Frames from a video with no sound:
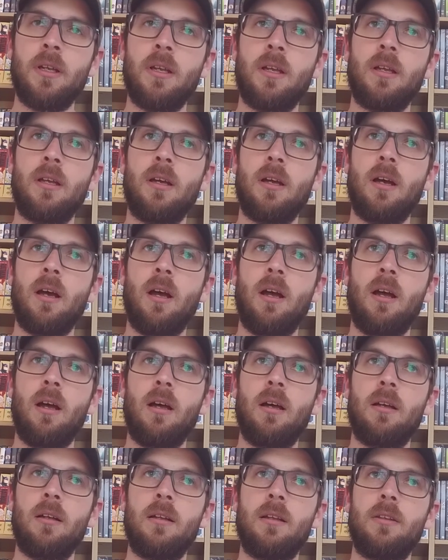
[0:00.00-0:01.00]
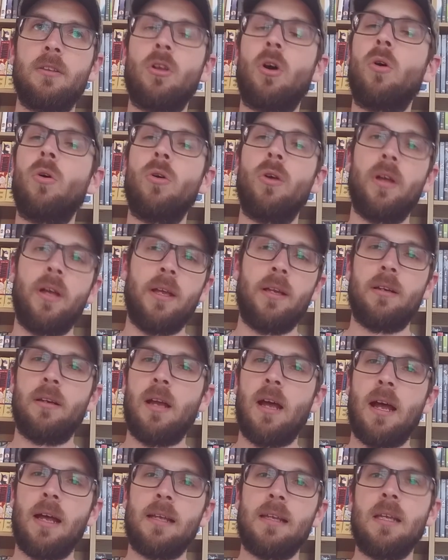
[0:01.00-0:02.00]
And
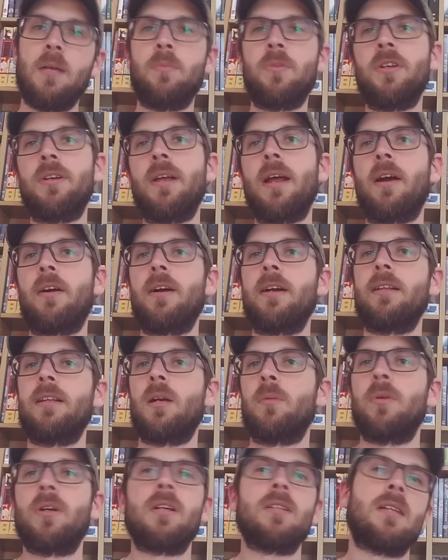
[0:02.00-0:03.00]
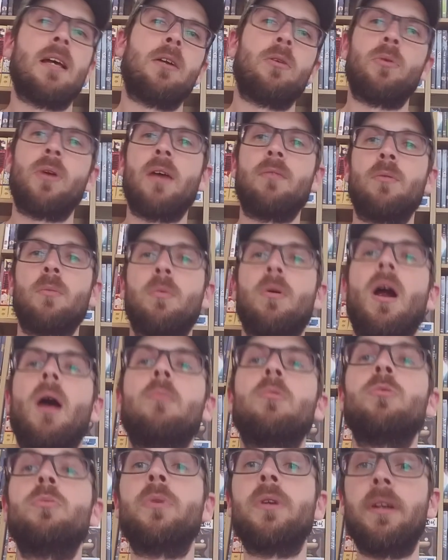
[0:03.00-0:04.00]
I keep the dairy in there because I don't have a
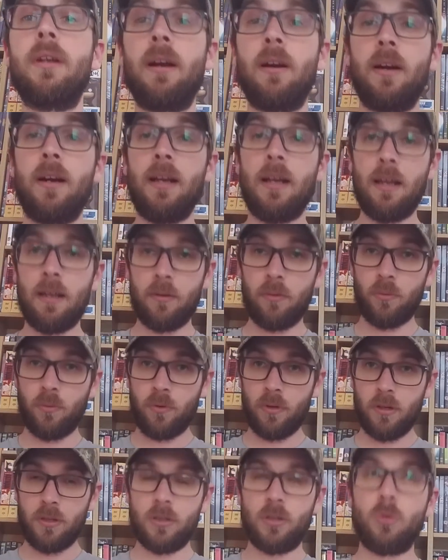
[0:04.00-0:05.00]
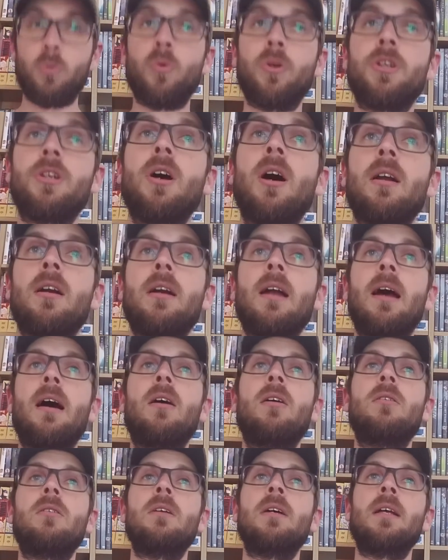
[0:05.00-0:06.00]
problem with dairy. You would cut it
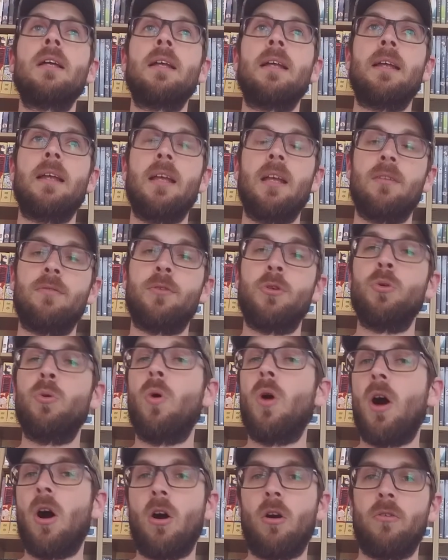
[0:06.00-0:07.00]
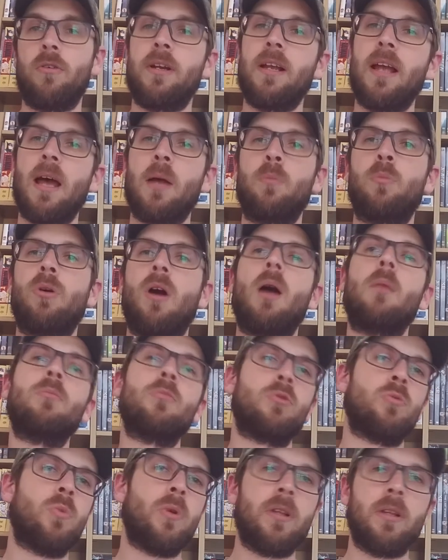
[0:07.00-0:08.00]
out if you already had
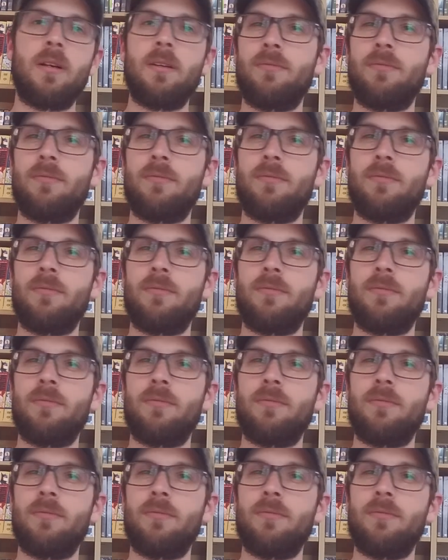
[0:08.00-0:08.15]
problems with it.